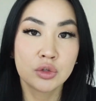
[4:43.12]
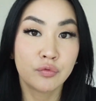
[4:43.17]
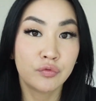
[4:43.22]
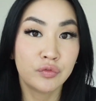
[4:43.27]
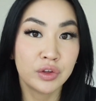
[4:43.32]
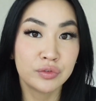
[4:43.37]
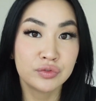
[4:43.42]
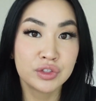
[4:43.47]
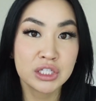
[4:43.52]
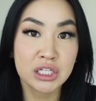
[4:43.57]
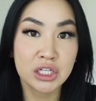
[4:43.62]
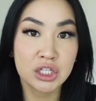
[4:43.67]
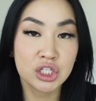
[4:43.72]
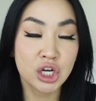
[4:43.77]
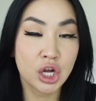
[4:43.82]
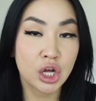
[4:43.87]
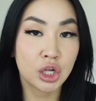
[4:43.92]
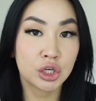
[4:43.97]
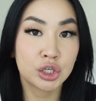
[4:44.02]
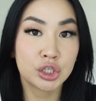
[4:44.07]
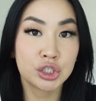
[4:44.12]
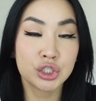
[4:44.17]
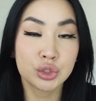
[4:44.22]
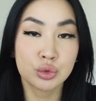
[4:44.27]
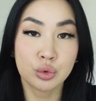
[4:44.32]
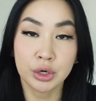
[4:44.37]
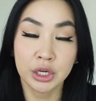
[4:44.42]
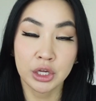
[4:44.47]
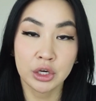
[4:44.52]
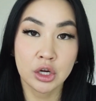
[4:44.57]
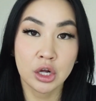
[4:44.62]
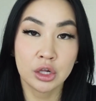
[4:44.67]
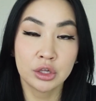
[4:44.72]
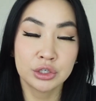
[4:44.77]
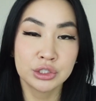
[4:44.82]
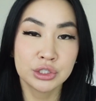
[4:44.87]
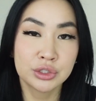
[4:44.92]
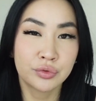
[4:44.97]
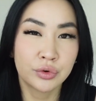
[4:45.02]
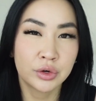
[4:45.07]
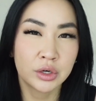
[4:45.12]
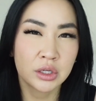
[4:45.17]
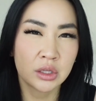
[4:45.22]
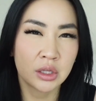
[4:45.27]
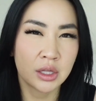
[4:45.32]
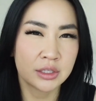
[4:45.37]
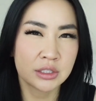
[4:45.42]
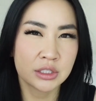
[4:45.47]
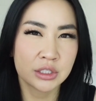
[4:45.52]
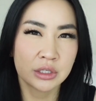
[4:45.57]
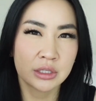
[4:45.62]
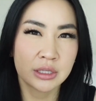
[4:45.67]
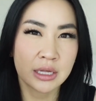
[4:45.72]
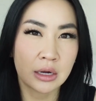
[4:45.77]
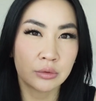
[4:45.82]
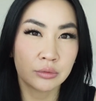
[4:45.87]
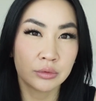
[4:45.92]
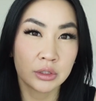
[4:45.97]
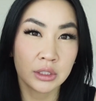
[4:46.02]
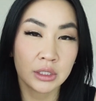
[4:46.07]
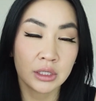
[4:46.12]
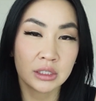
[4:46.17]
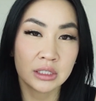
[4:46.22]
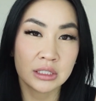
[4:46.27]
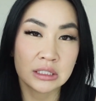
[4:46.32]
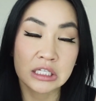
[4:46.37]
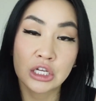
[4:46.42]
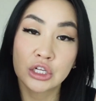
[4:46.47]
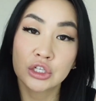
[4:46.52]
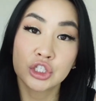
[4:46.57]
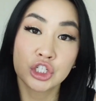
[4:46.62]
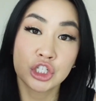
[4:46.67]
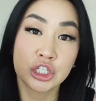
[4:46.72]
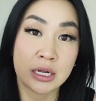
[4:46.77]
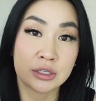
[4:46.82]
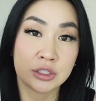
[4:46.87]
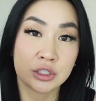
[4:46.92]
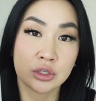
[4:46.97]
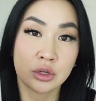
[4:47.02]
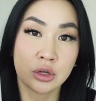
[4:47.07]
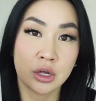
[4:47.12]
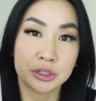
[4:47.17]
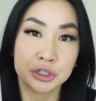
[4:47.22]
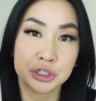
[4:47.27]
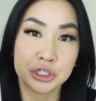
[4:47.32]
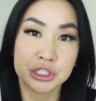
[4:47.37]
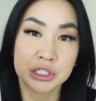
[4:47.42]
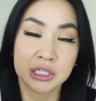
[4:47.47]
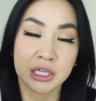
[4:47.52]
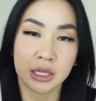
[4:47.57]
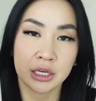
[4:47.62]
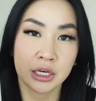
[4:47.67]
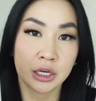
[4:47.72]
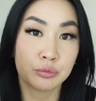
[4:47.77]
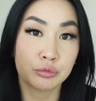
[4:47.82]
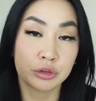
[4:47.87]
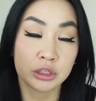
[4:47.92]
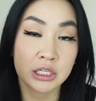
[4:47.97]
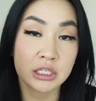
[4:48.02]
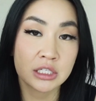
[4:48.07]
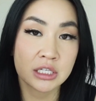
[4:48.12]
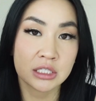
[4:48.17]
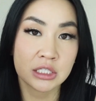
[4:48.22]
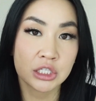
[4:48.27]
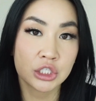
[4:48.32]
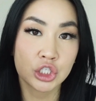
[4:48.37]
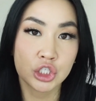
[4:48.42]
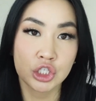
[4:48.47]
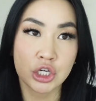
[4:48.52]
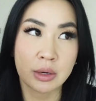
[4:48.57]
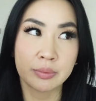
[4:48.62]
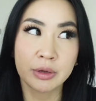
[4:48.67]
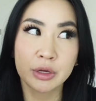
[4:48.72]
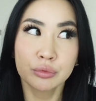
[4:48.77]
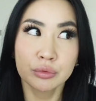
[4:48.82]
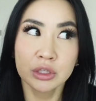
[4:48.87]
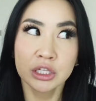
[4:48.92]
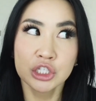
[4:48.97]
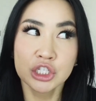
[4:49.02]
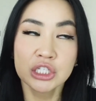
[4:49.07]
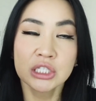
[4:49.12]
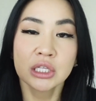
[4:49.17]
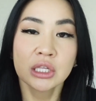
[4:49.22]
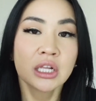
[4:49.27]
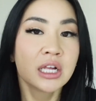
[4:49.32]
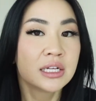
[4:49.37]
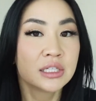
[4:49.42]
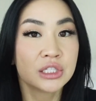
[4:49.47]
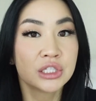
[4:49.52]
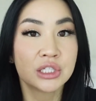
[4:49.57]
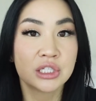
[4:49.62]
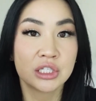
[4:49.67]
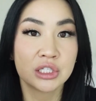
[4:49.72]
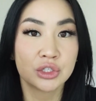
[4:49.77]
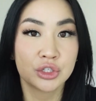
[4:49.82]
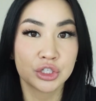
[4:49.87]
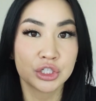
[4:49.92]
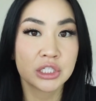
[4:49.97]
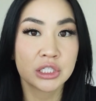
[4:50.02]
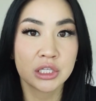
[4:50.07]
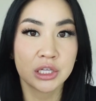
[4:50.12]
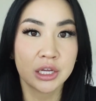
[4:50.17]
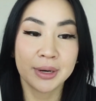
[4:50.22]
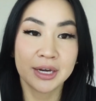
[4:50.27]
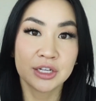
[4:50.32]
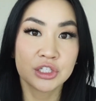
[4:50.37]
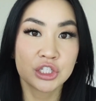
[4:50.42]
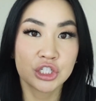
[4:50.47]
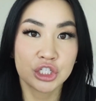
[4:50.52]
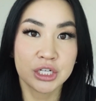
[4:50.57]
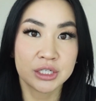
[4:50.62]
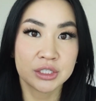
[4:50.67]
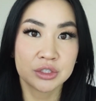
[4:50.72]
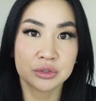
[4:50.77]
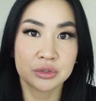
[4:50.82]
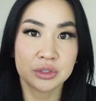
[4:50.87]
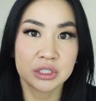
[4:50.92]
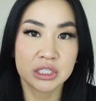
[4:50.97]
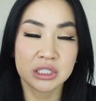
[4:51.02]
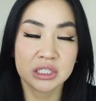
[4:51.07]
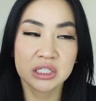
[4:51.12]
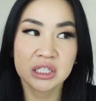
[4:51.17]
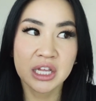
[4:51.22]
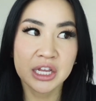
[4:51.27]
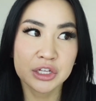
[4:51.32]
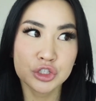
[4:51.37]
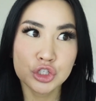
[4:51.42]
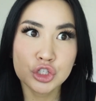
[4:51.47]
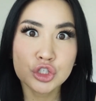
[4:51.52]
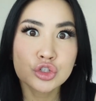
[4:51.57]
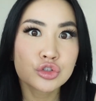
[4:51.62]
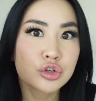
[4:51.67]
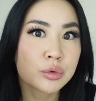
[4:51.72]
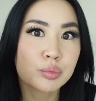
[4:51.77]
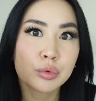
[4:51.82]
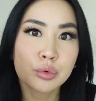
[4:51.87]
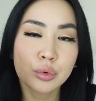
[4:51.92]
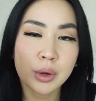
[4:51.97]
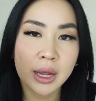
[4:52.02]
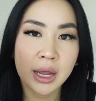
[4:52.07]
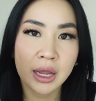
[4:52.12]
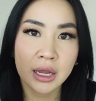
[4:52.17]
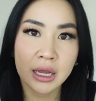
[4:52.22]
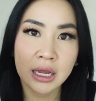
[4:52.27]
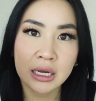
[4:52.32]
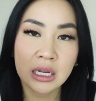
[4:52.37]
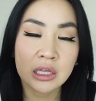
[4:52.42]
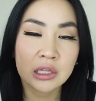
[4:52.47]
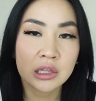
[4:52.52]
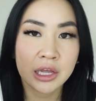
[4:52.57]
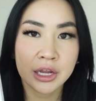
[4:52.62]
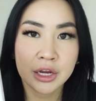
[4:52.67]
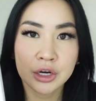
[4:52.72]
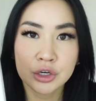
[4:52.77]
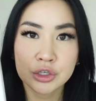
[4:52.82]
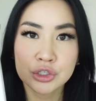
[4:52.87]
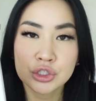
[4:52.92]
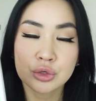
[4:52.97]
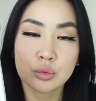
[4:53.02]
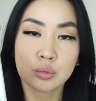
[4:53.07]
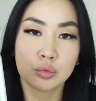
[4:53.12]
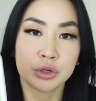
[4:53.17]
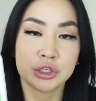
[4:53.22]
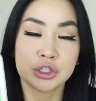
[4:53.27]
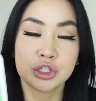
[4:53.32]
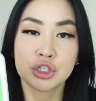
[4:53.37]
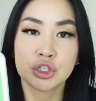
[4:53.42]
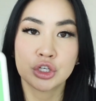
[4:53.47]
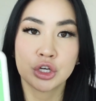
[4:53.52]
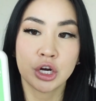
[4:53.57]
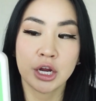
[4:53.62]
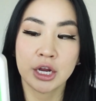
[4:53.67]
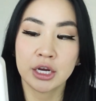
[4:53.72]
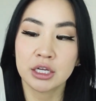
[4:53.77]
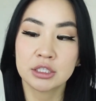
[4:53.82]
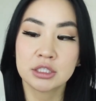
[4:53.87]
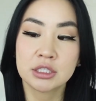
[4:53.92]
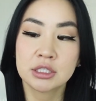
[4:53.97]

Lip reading: $15, $20 for a cleanser that really is gentle on your skin and really does its job. It really just cleanses your skin and it's gentle. It doesn't like strip away any layers or moisture, and